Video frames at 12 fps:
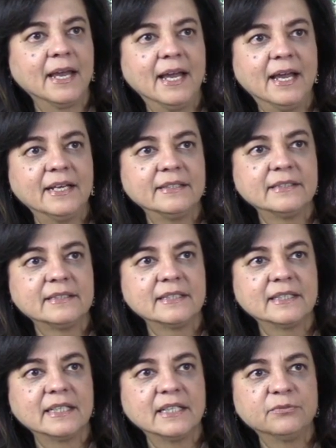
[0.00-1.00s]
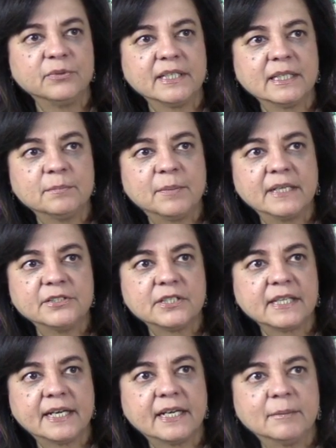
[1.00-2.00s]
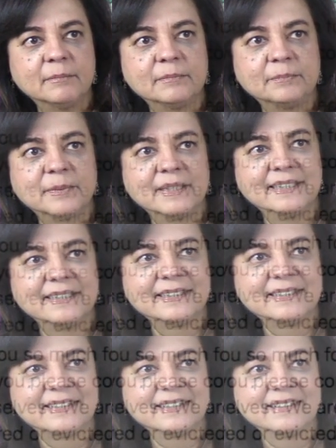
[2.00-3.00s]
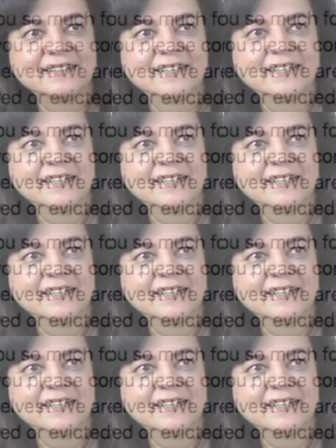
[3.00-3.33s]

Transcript: And uh, if we can punch that up, it's a